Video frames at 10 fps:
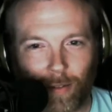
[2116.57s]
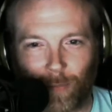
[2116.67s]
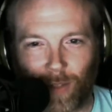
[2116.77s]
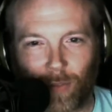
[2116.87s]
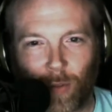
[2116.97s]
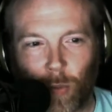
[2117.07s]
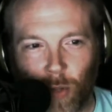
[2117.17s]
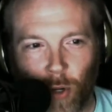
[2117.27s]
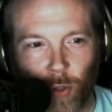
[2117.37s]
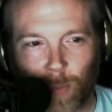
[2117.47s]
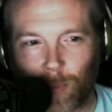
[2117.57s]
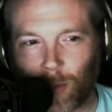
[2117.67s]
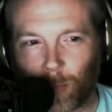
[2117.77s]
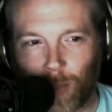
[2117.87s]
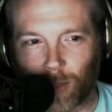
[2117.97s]
And if anyone who knows me, I'm not
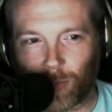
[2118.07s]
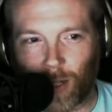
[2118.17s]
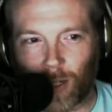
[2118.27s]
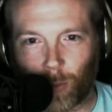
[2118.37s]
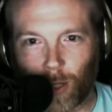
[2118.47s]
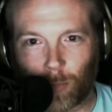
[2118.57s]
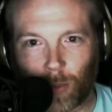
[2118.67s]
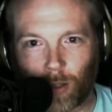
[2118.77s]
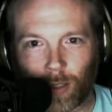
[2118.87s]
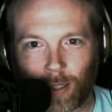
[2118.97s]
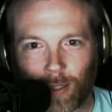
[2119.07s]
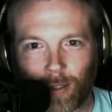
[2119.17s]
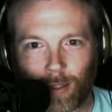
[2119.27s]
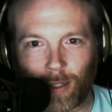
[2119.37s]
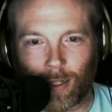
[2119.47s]
the biggest fan of Rand Paul.
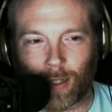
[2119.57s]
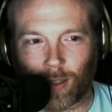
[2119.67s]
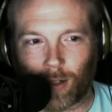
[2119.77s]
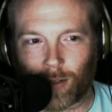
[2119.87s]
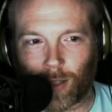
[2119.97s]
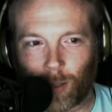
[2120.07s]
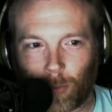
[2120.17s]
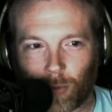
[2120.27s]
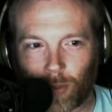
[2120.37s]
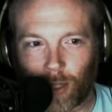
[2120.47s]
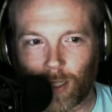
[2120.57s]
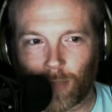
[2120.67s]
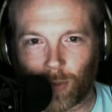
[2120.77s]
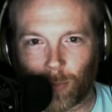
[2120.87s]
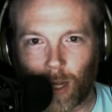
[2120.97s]
He kind of talks out both sides of
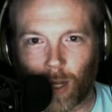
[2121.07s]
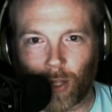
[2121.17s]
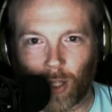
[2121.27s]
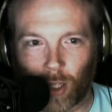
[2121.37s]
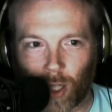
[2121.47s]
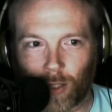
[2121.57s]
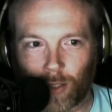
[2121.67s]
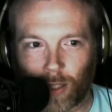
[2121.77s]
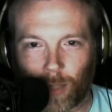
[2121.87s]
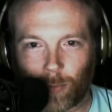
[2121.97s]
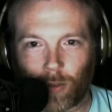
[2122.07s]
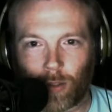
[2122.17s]
his mouth a lot of times.